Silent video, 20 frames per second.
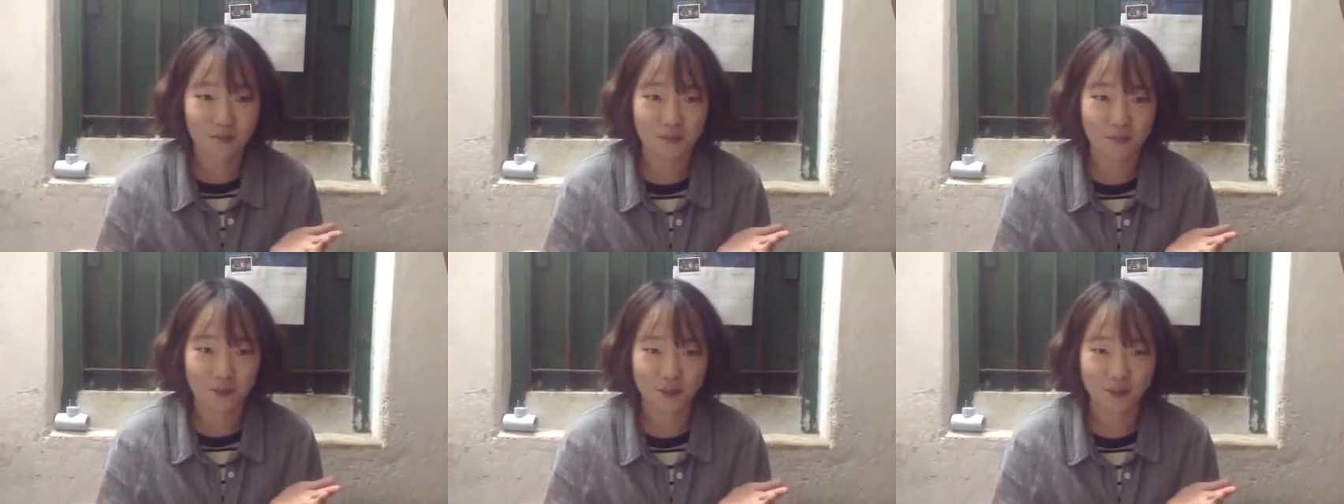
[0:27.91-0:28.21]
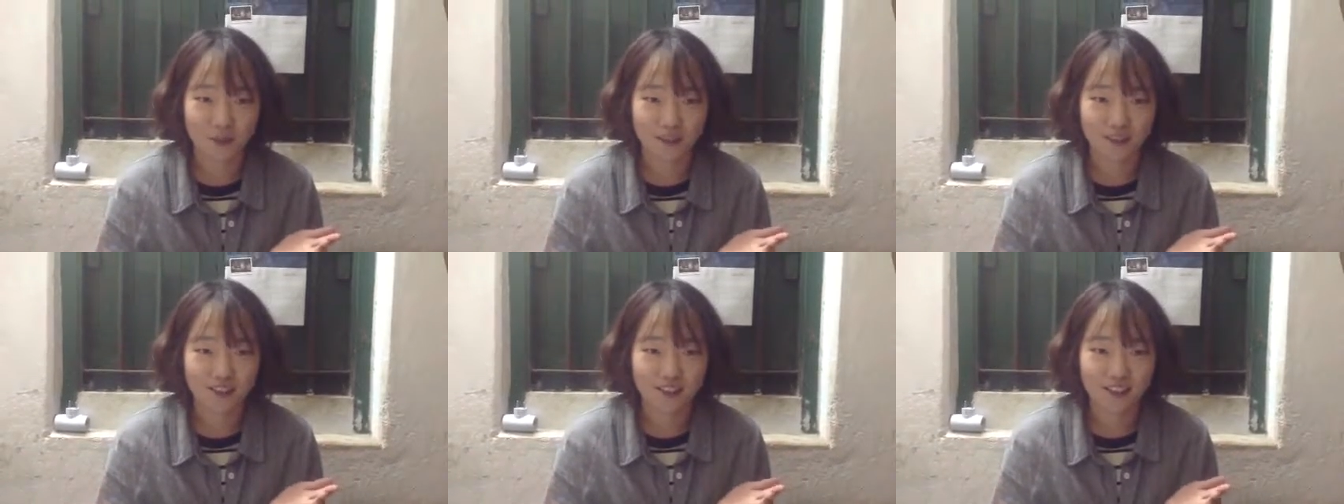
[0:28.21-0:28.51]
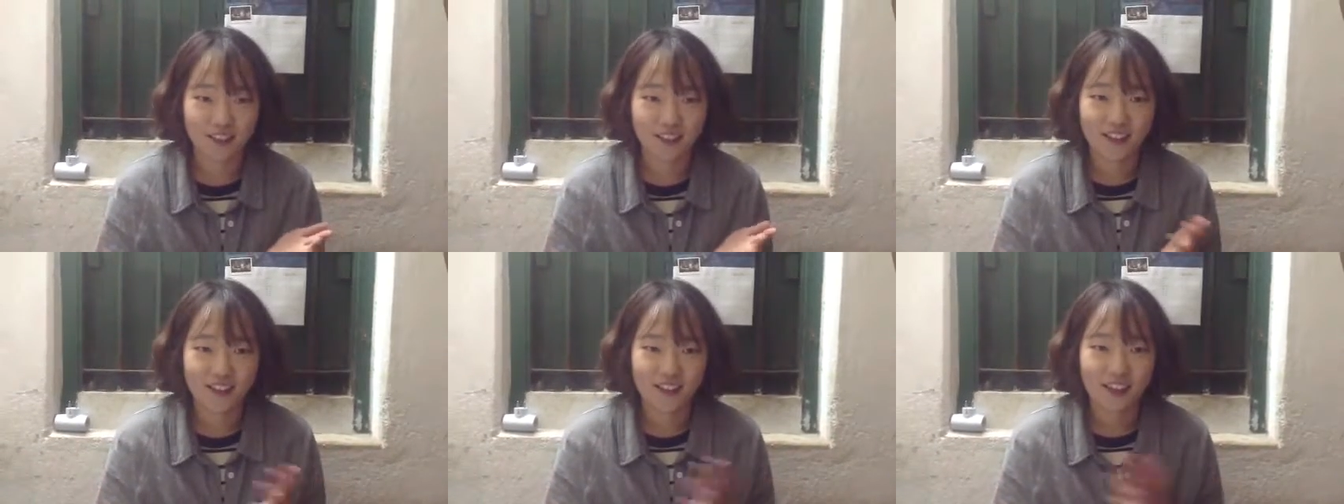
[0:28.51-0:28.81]
but
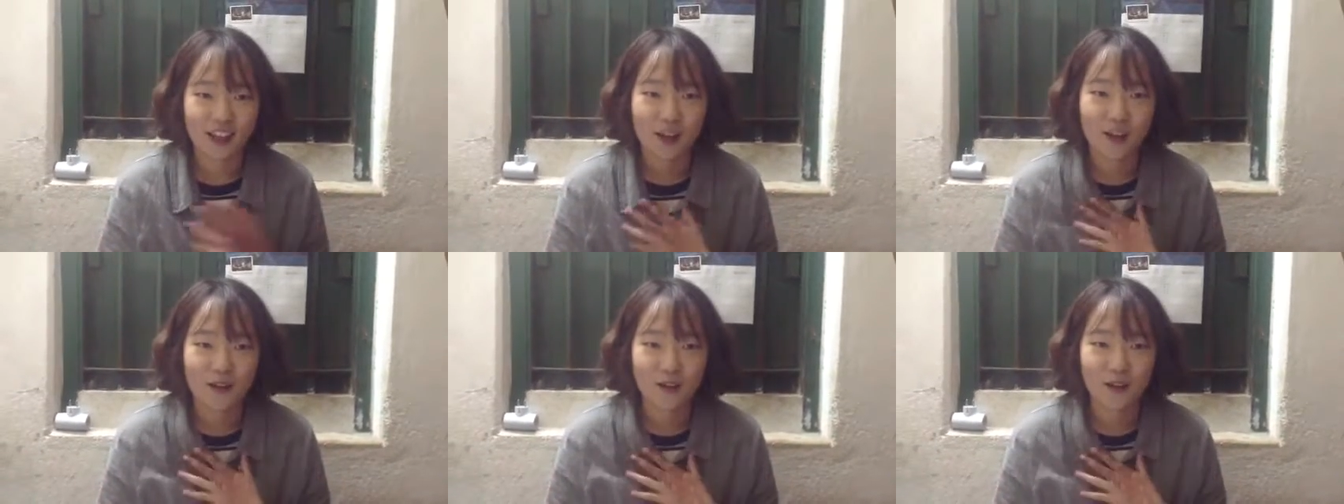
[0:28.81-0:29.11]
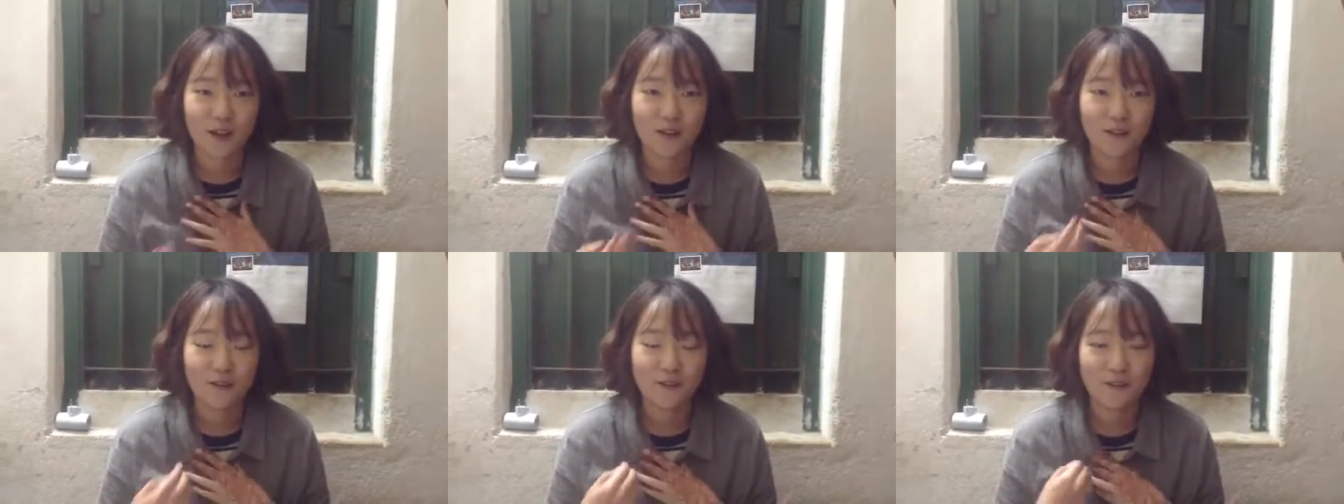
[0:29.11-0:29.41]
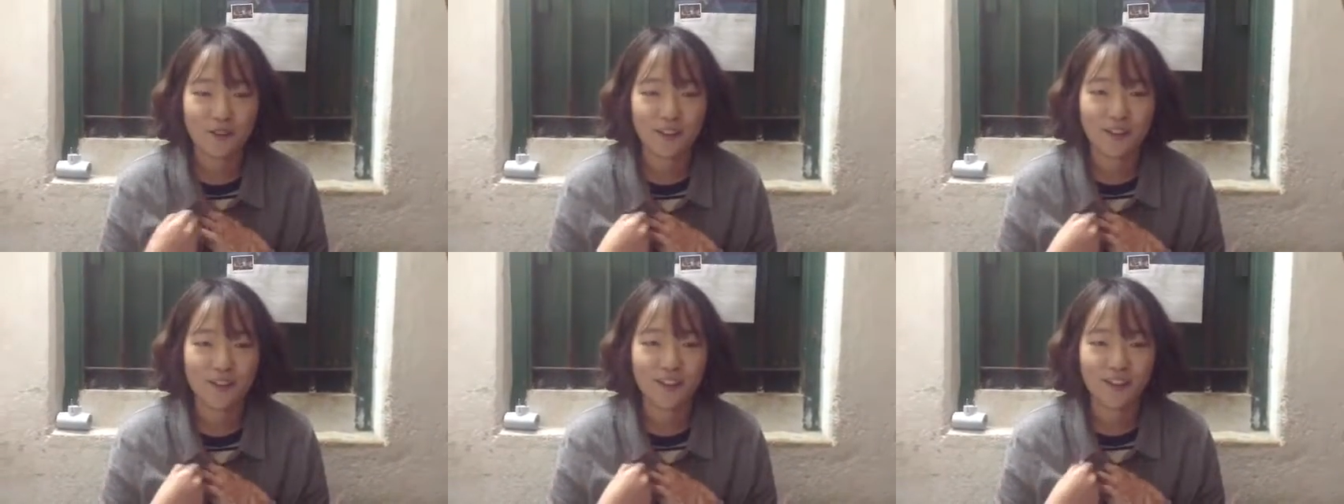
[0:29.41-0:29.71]
now I
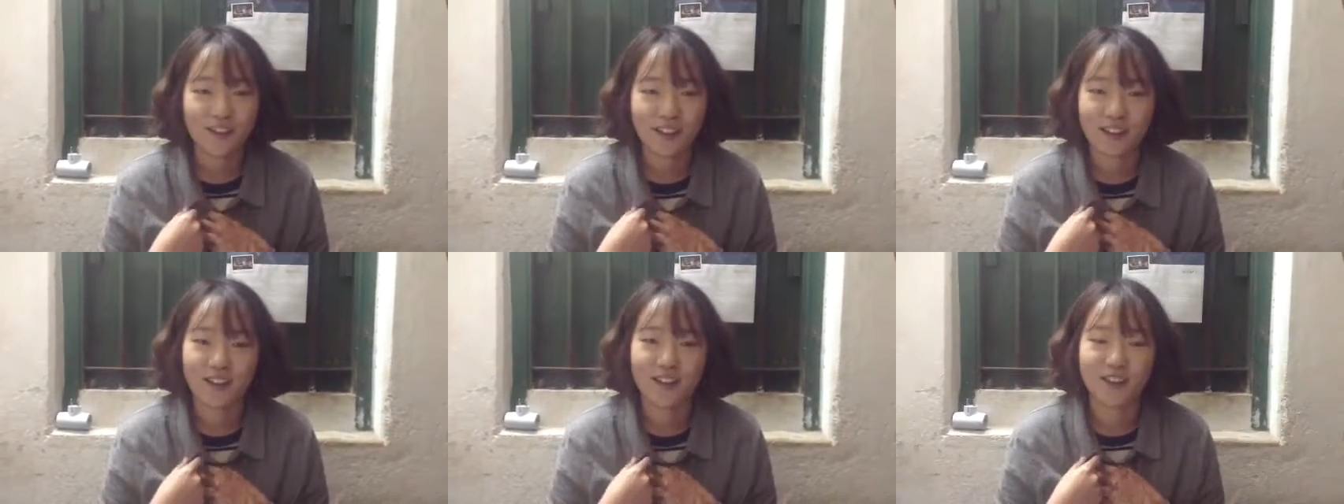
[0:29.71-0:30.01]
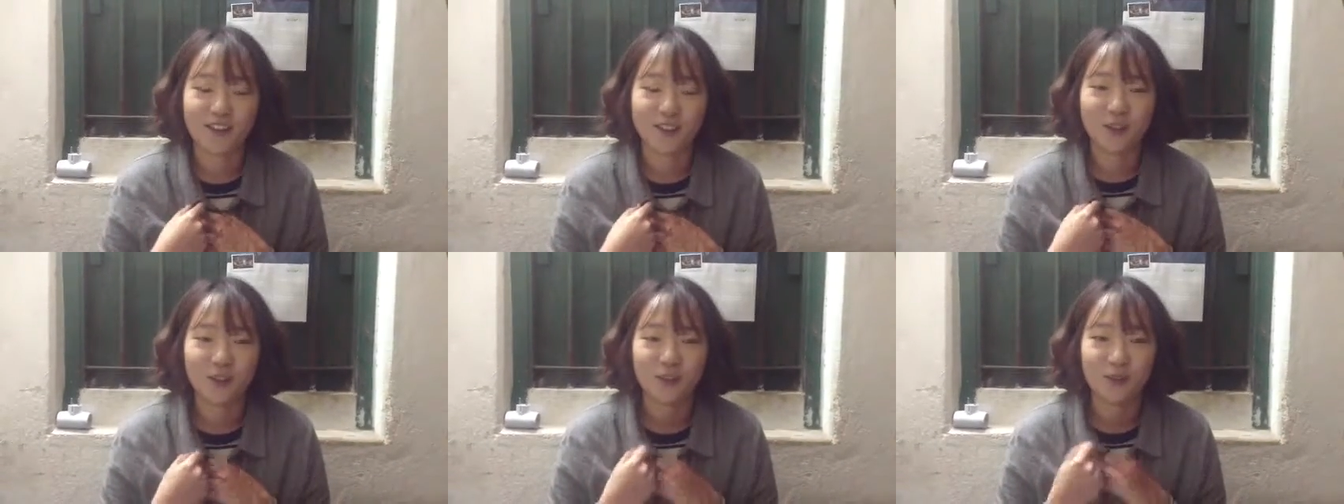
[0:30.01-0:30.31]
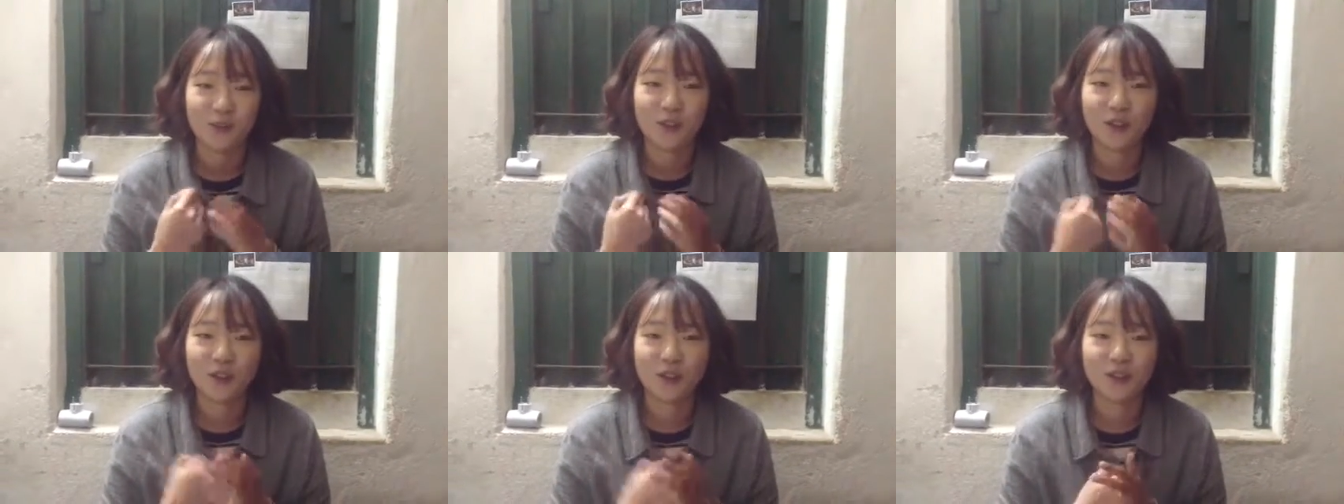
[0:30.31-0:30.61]
feel they are so
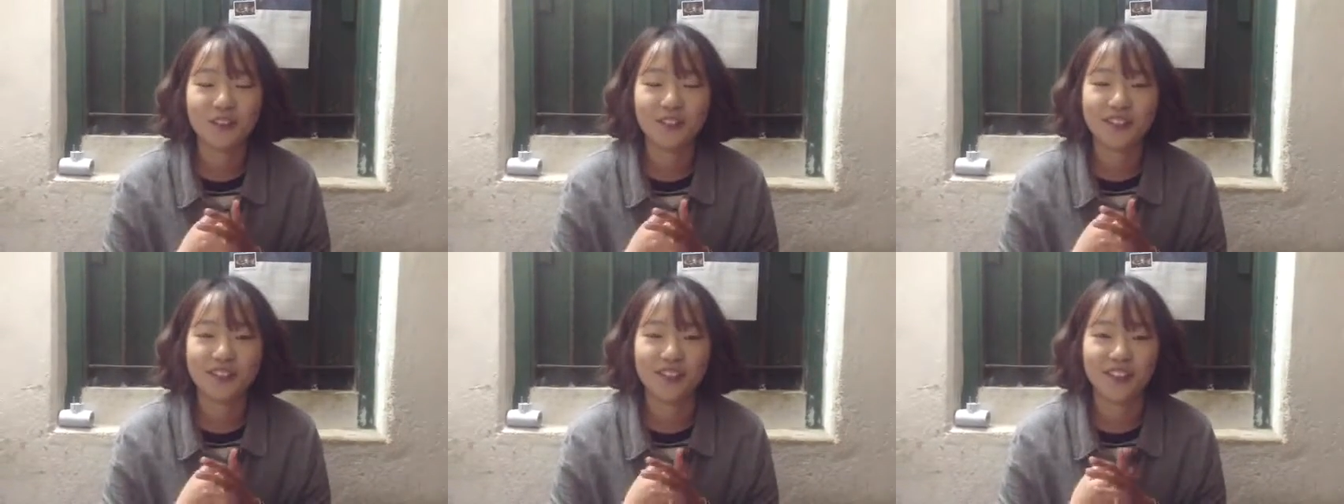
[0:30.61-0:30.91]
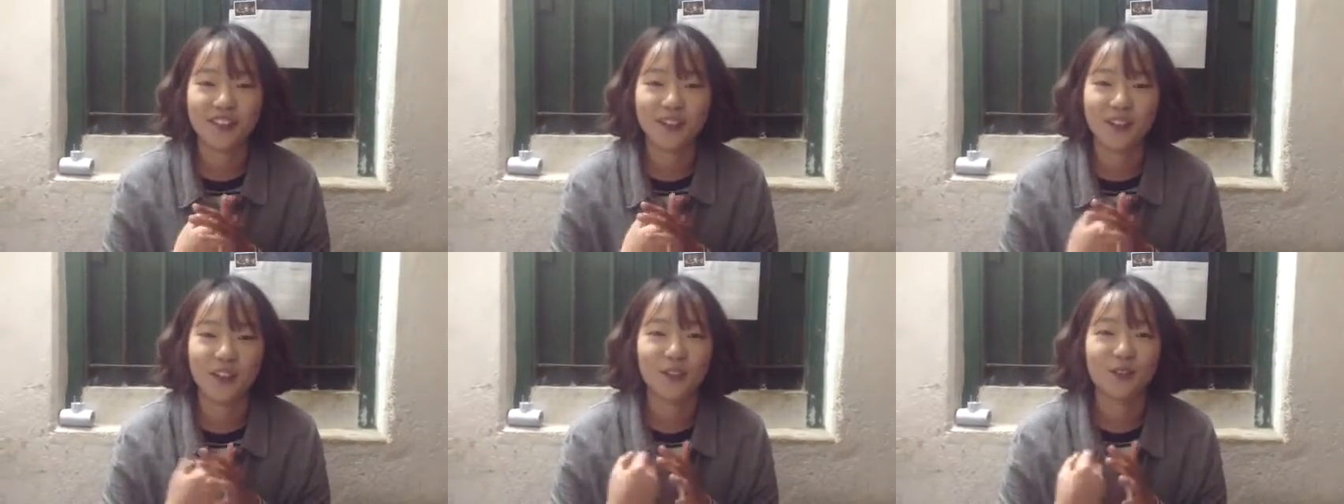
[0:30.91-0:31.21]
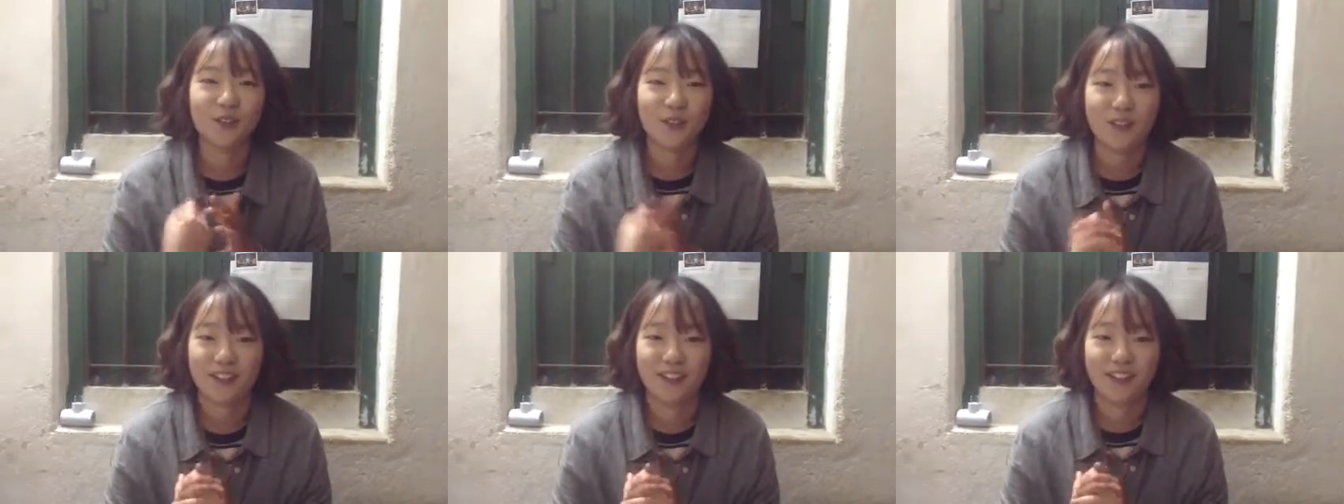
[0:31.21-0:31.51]
cute and
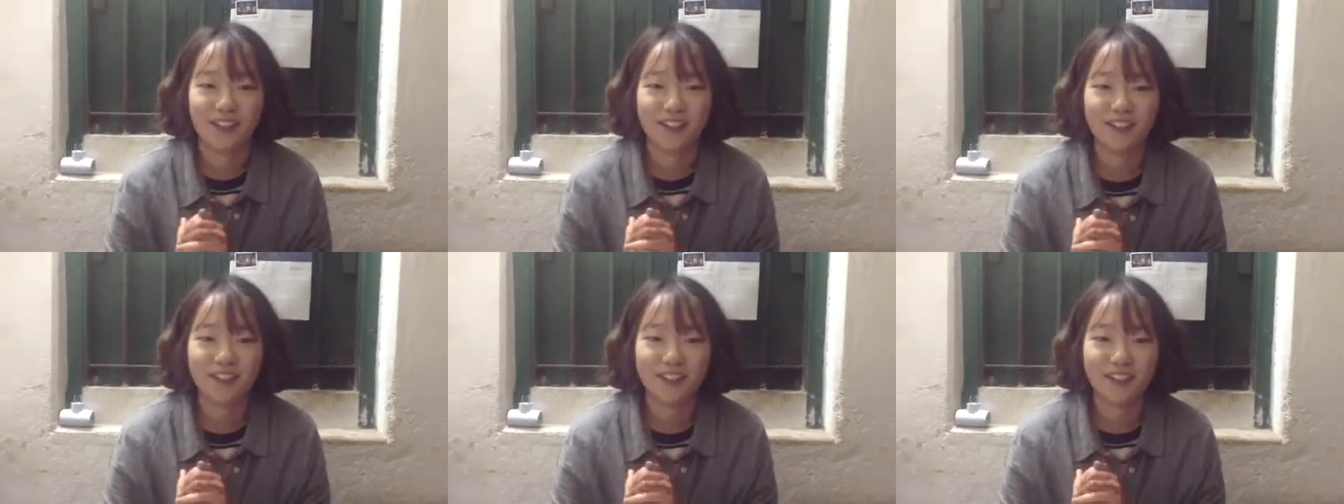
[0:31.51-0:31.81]
lovely.